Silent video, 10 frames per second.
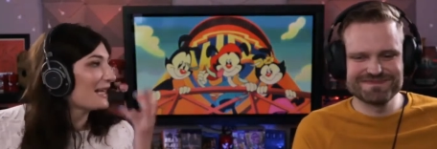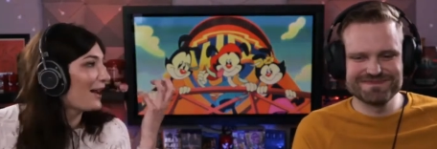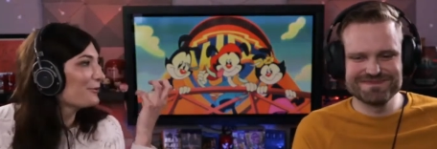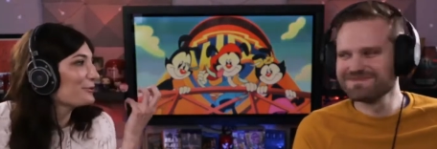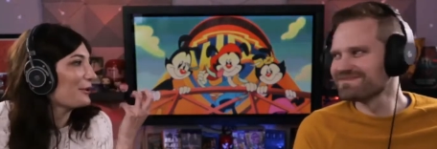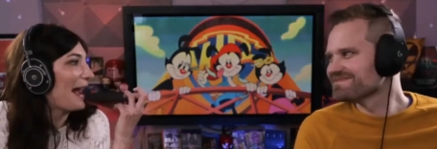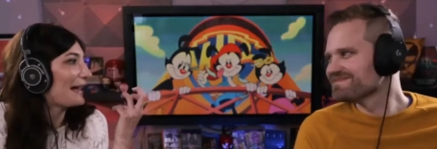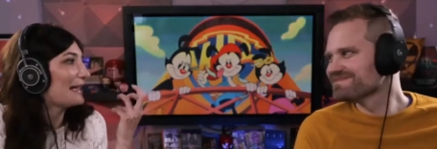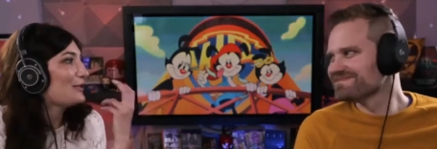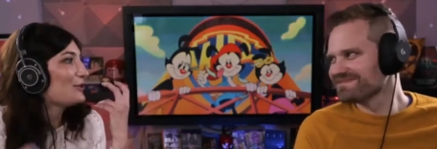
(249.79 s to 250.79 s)

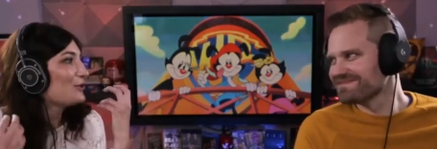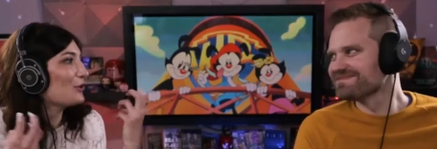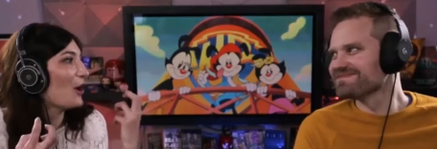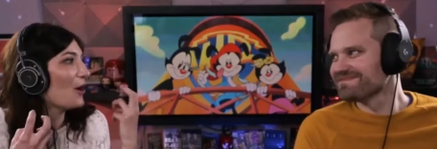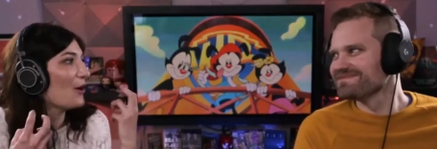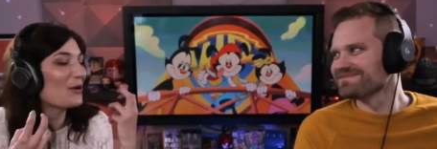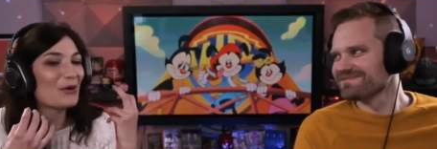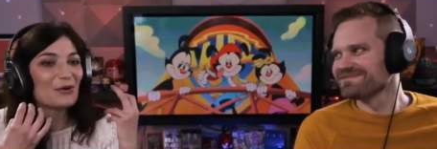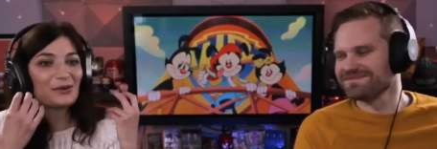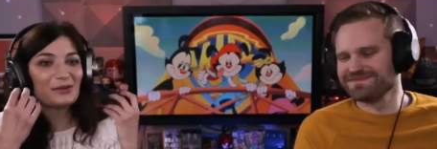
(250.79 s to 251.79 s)
Speaker 1: soundtrack is
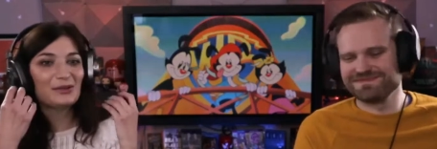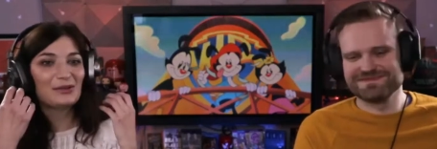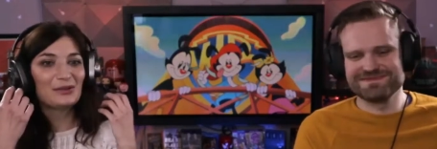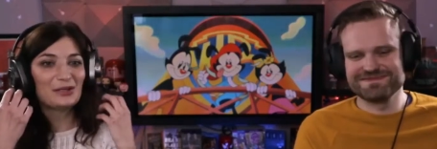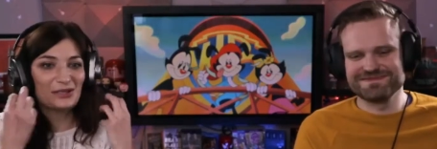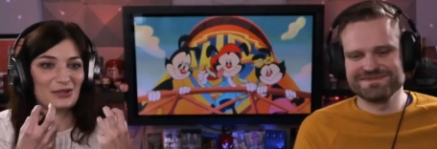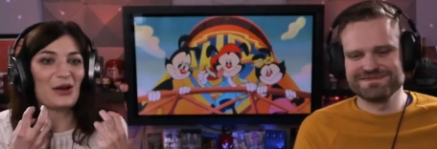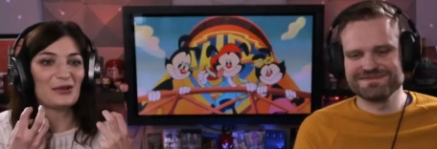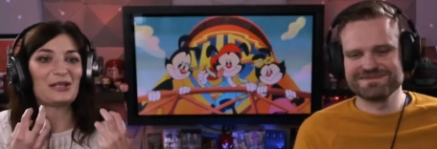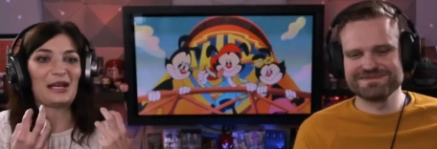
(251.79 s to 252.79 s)
so
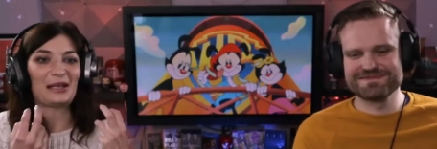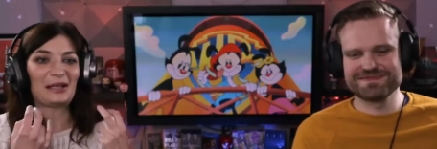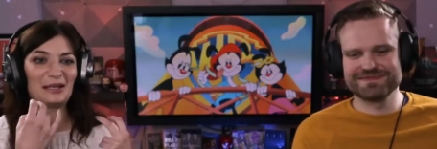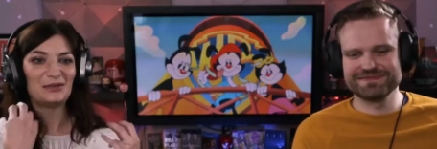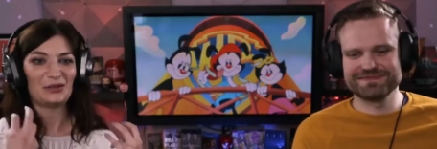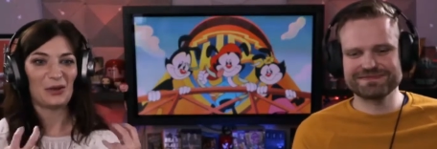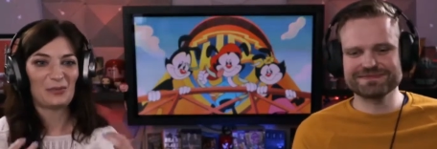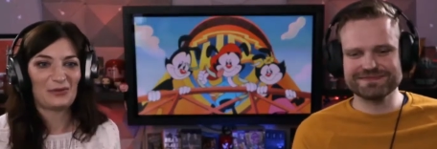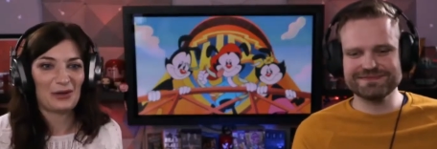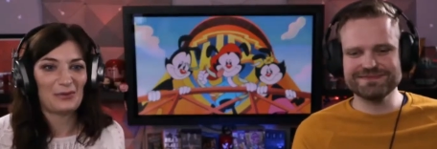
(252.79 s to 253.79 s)
nostalgic. Like, it's so
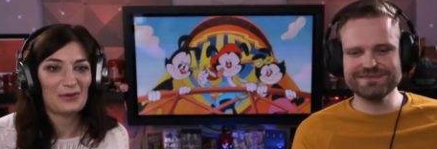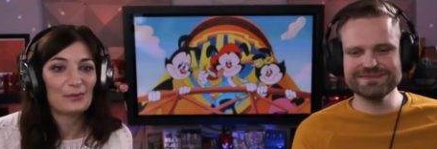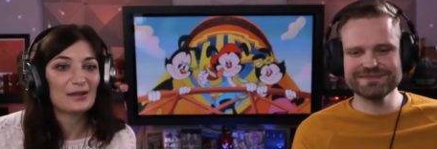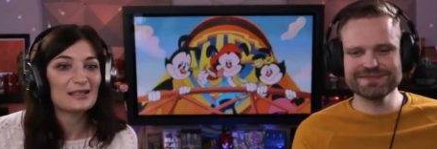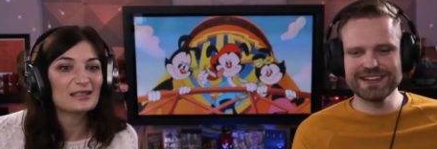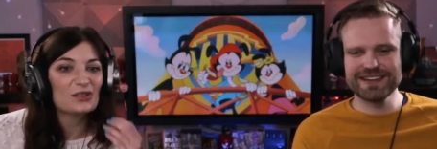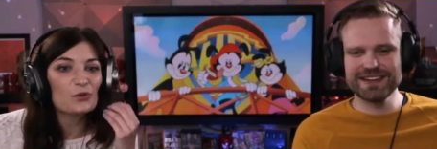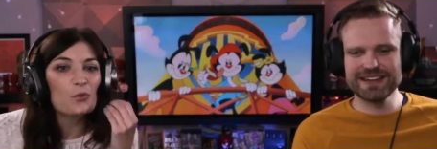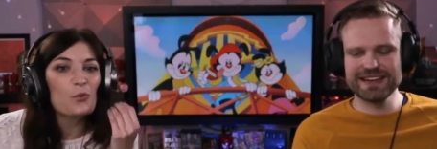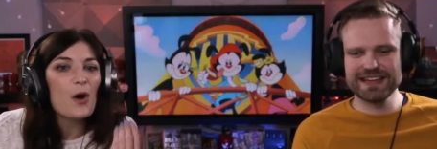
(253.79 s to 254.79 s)
proverbial. but it's
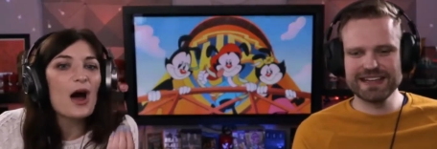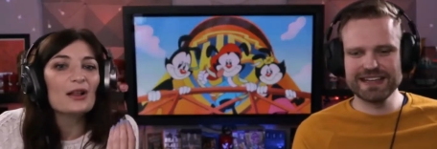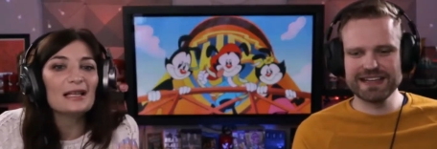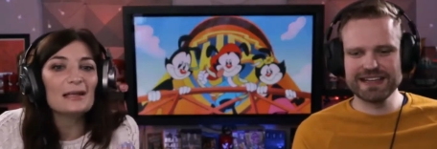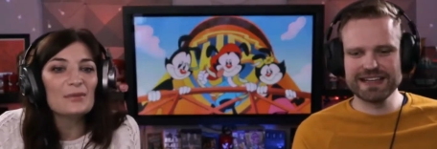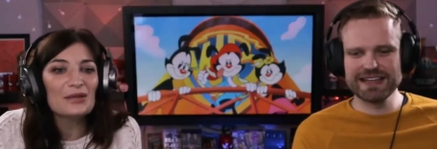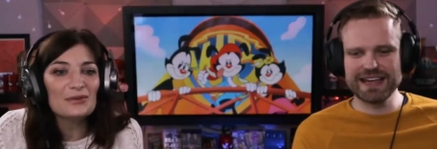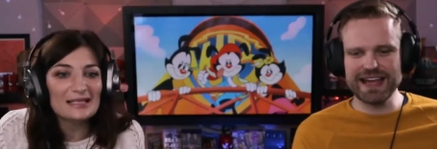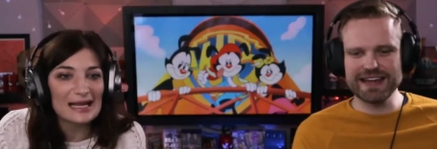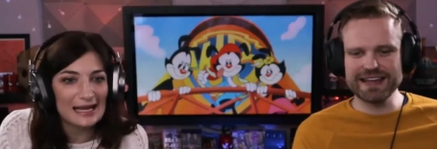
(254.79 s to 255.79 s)
quality
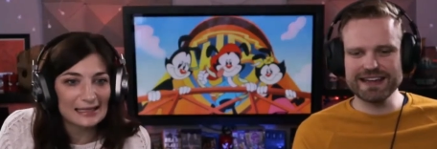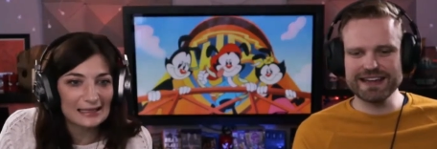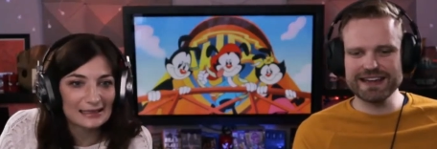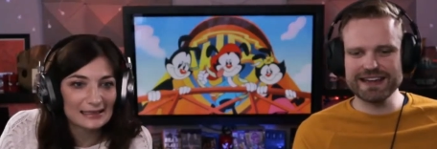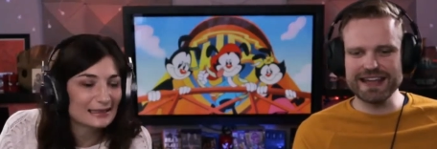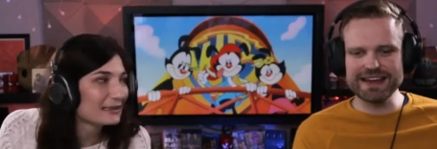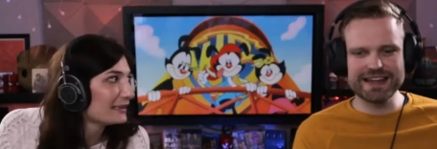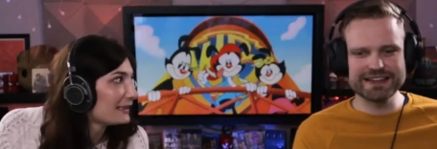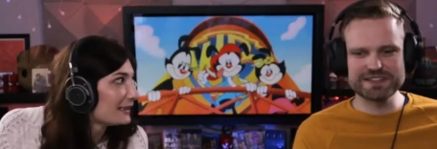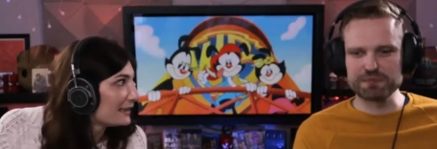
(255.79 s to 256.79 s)
music. And,
Speaker 2: and, and,
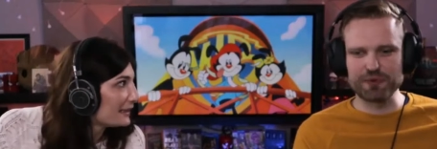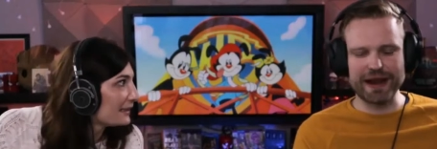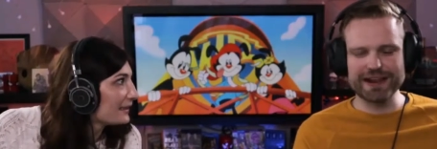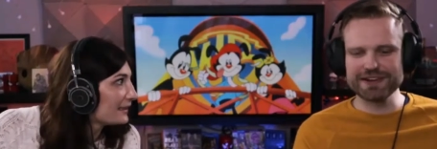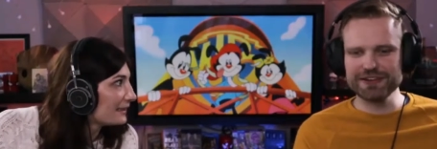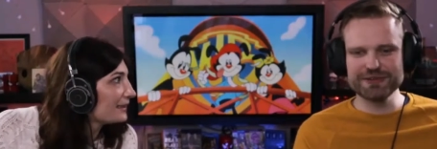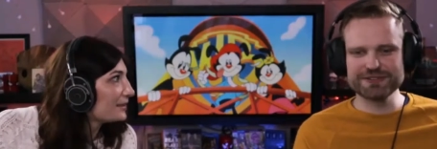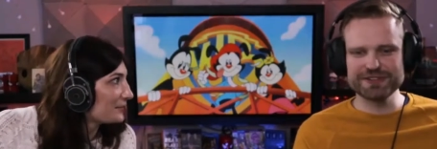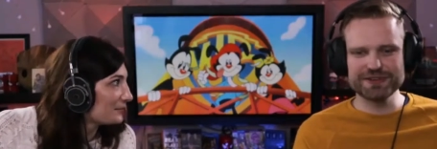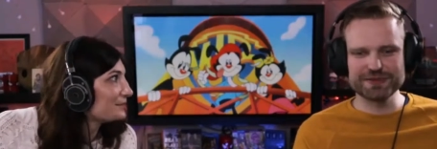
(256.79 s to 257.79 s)
and it's brand new
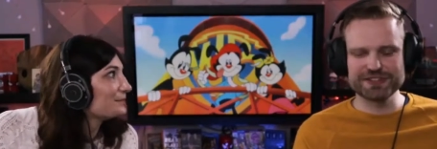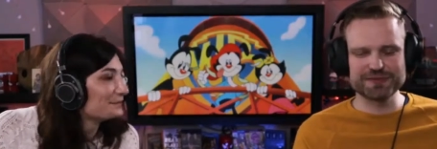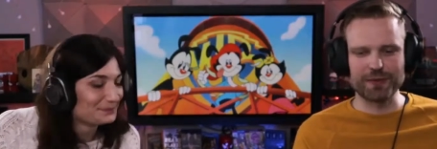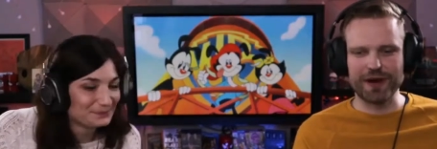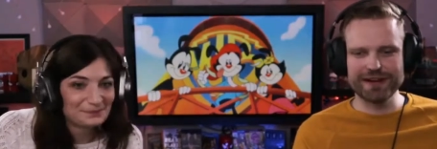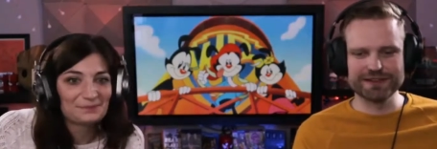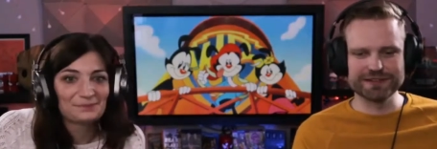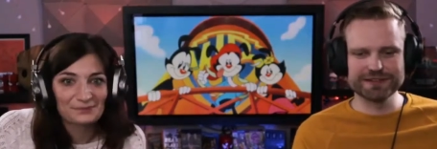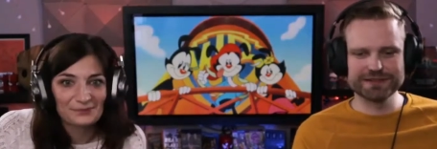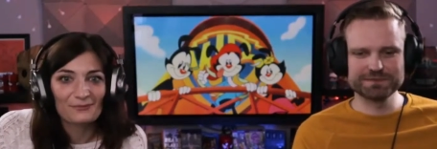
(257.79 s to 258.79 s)
too, which is wild.
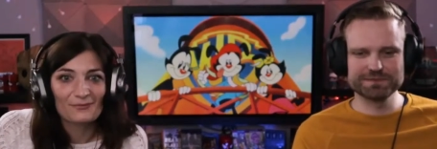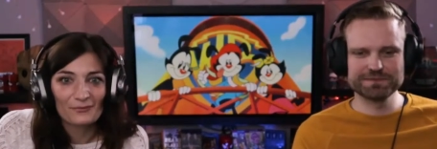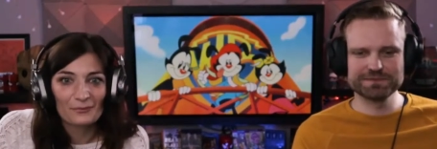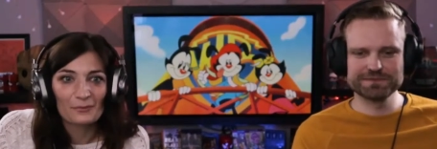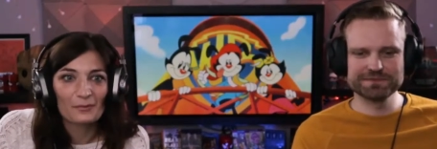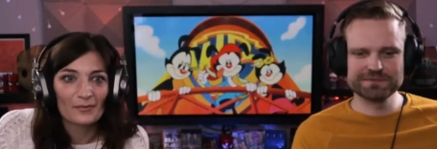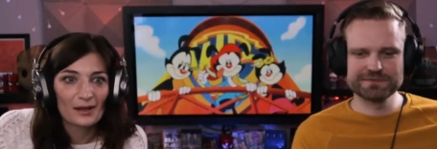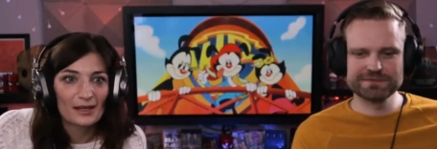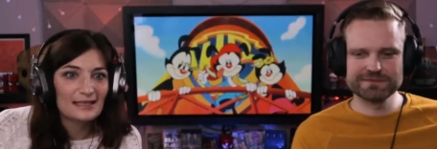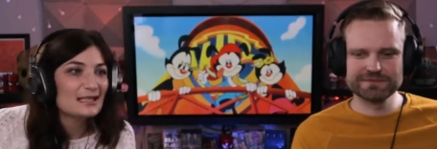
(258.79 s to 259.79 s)
Speaker 1: And
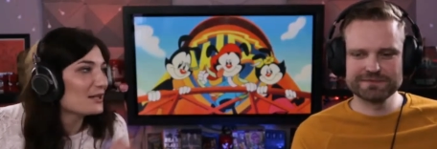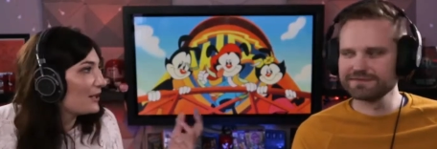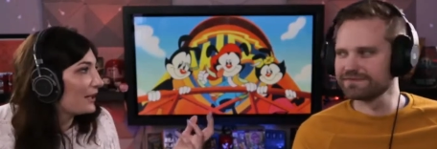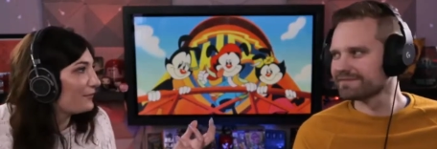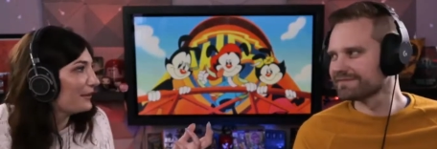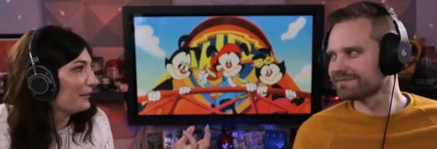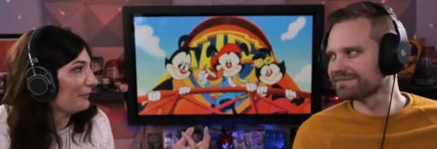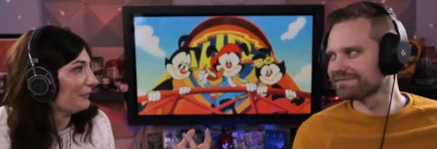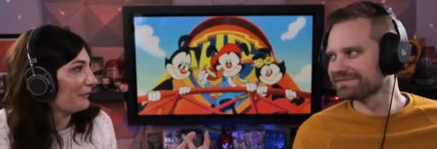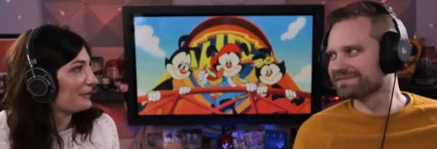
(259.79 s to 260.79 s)
it tells you how to feel,
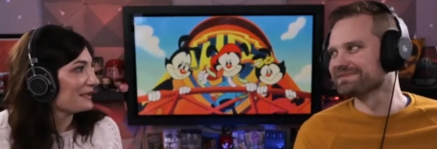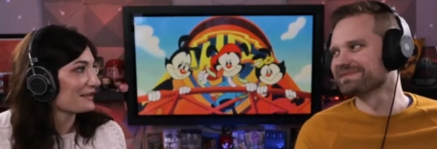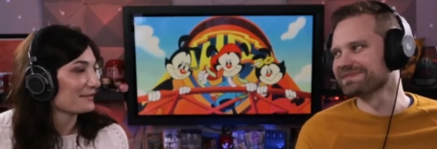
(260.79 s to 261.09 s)
which is